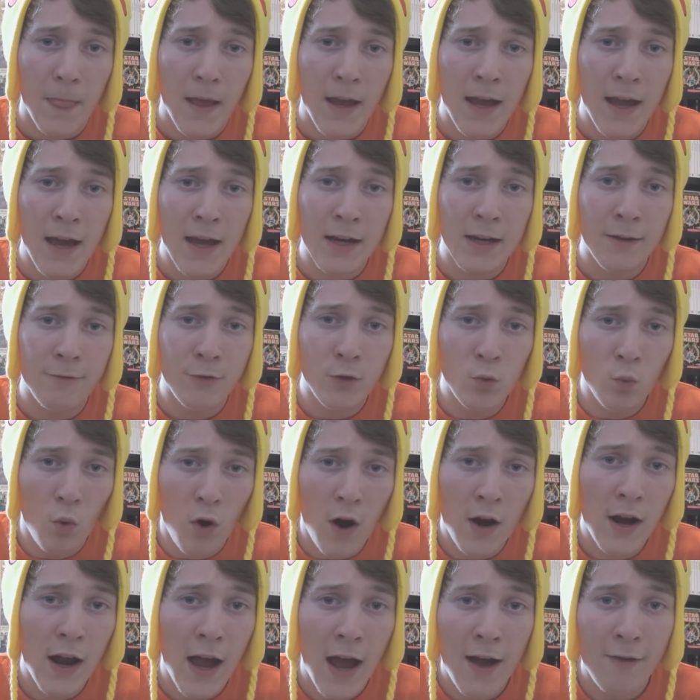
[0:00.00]
And if you
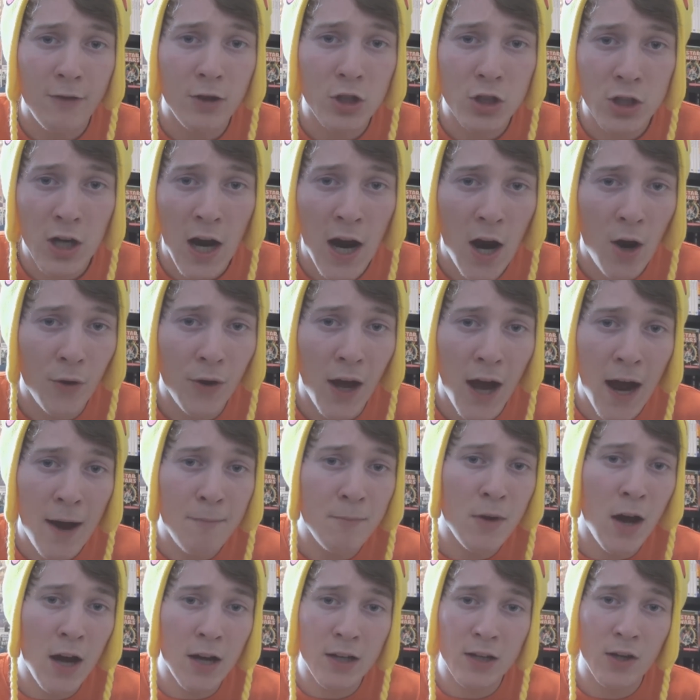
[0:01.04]
want to have a child,
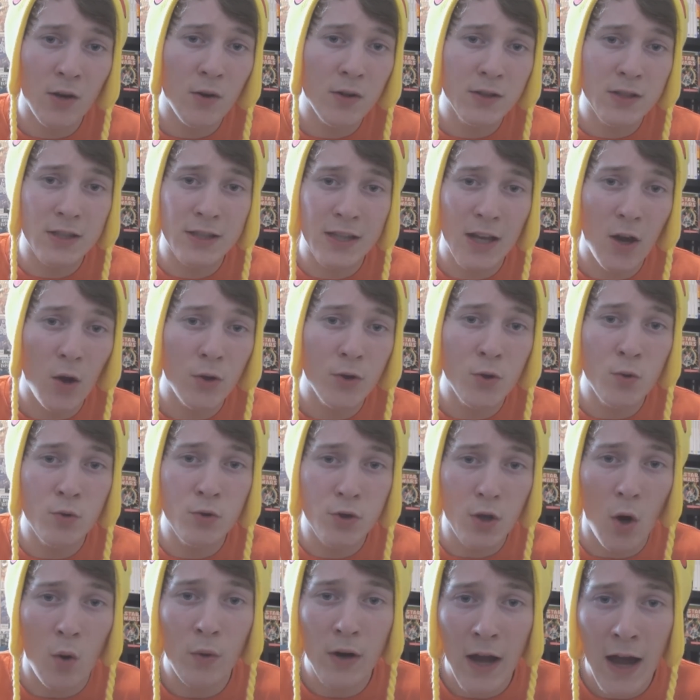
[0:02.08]
I'm not going to tell you
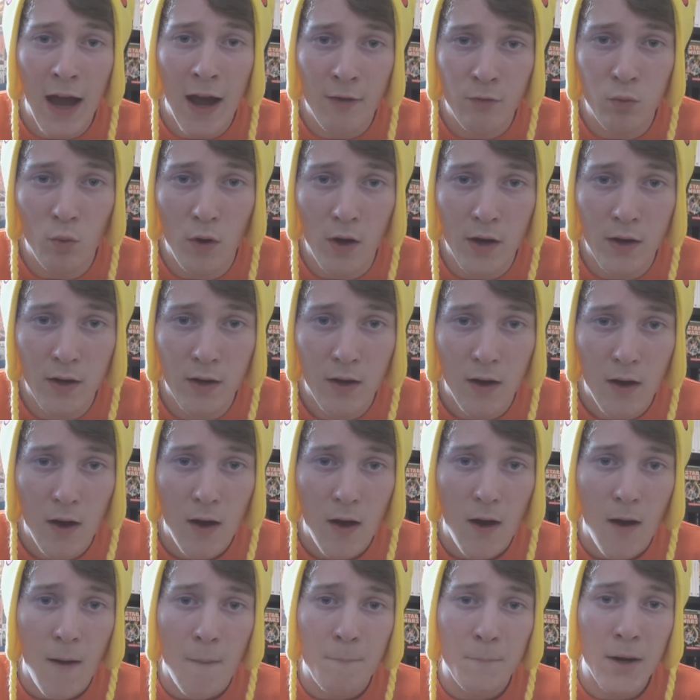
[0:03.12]
don't have one,
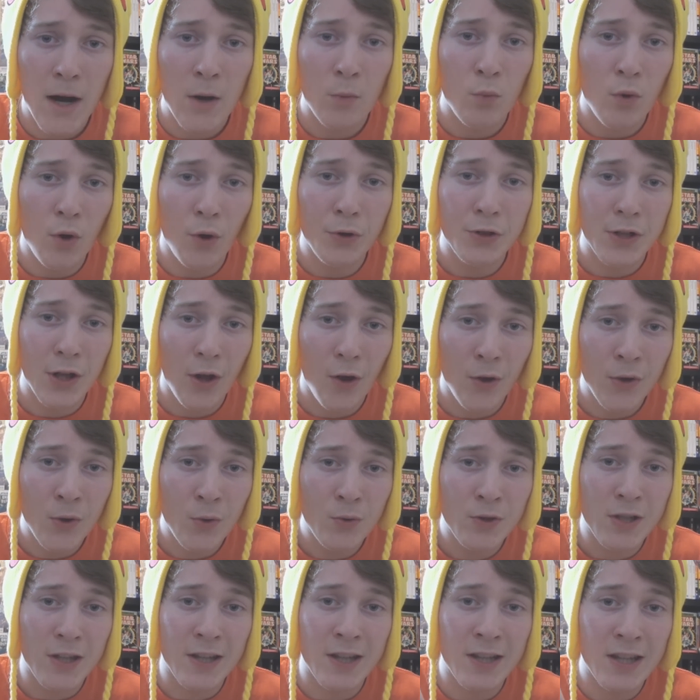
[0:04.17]
but I will tell
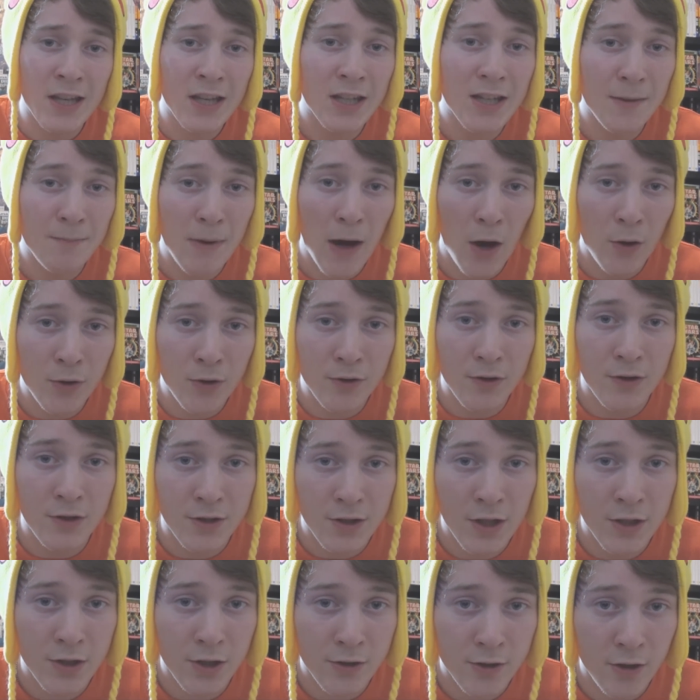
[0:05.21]
you to think about your
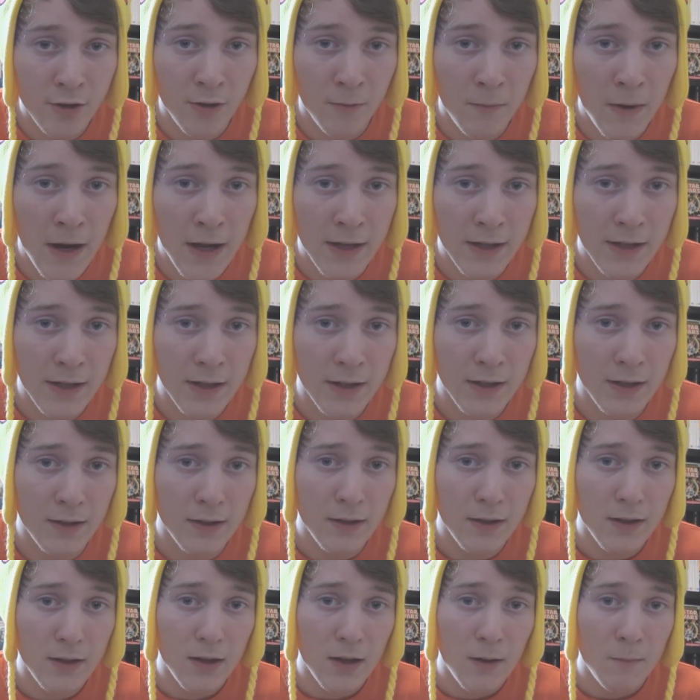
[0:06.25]
decision you're making,
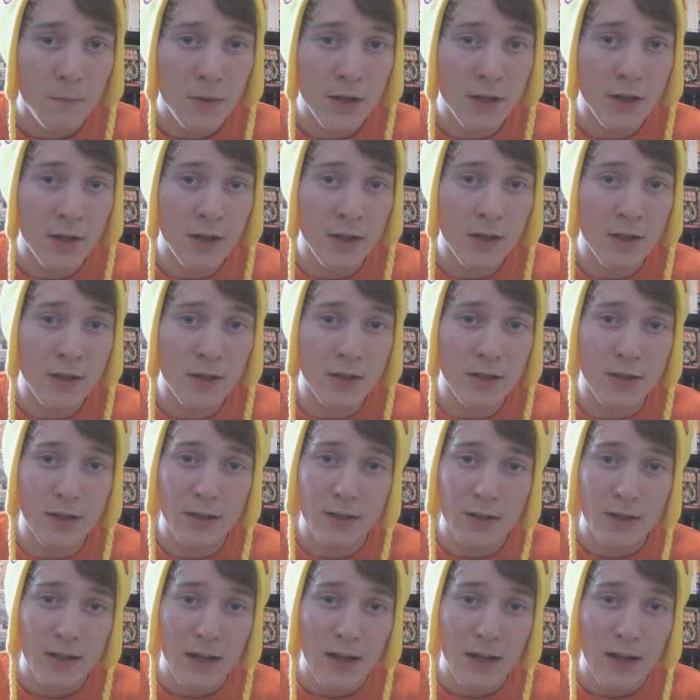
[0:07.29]
because